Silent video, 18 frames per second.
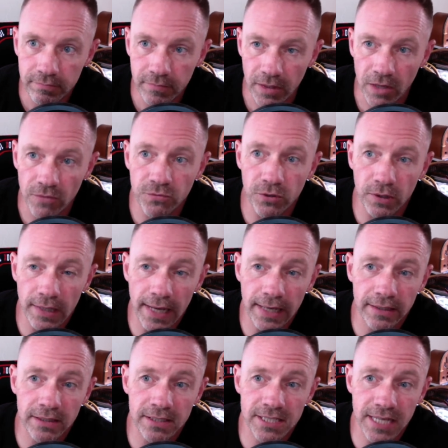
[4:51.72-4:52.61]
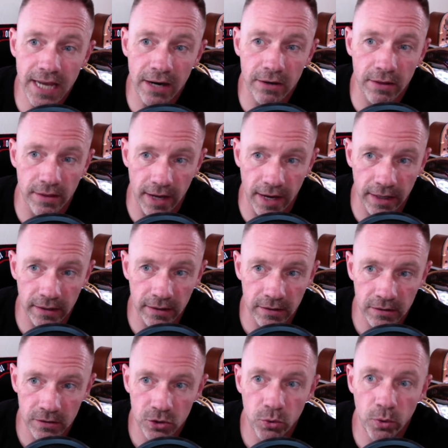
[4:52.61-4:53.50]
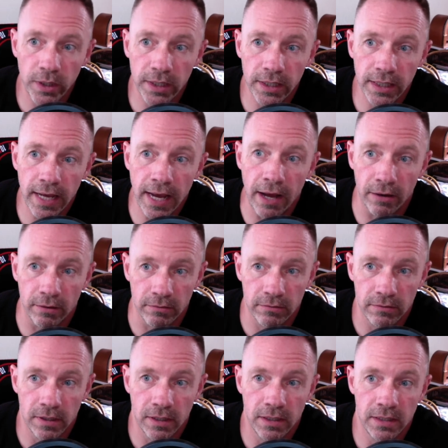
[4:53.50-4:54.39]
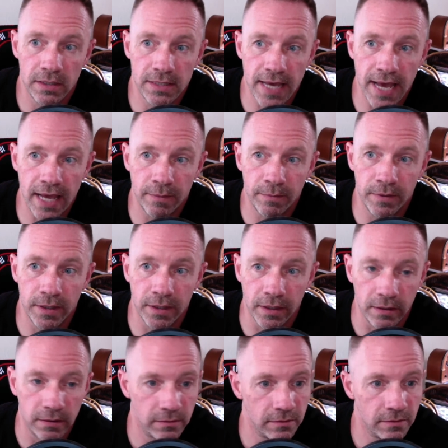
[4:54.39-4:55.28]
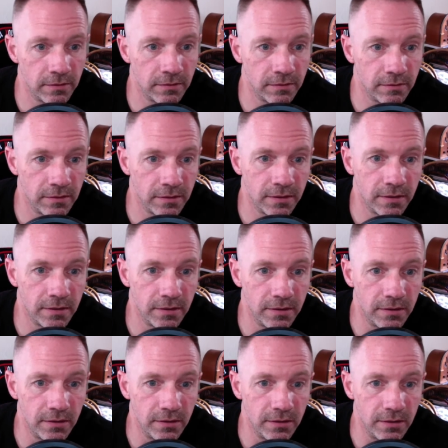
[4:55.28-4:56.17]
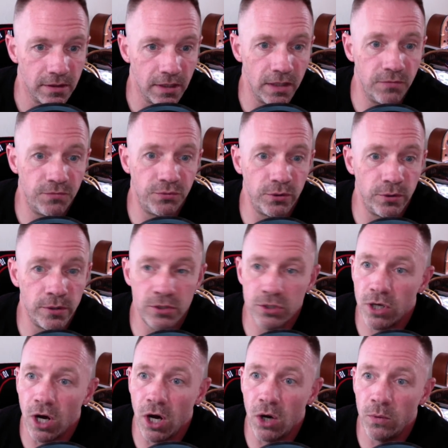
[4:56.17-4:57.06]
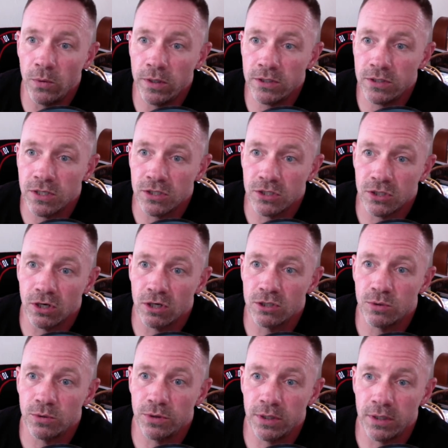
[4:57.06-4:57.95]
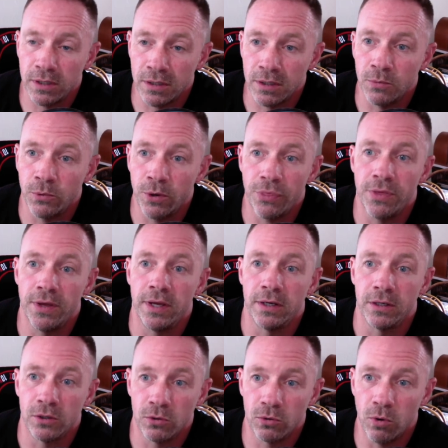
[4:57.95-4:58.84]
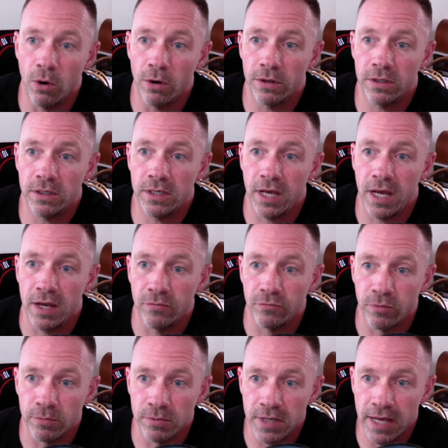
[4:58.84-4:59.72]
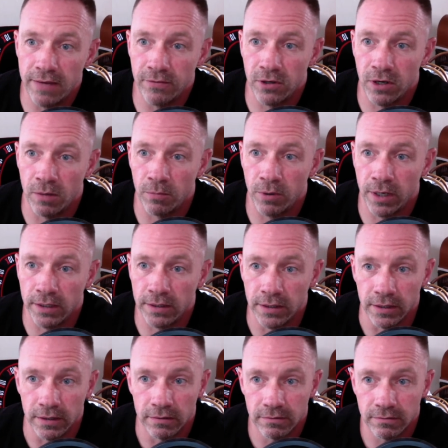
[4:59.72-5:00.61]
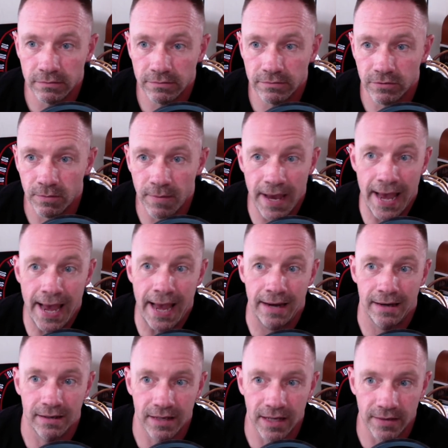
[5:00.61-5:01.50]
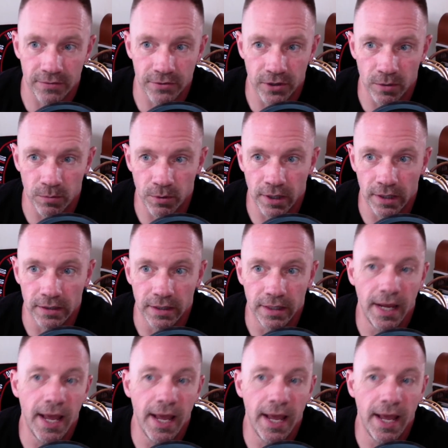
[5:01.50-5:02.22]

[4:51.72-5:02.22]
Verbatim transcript: If you like the sound of that, tweet it out and then tag me in it. Influence always starts with it within. Quote of the day from David R. Bradley from at David R. Bradley.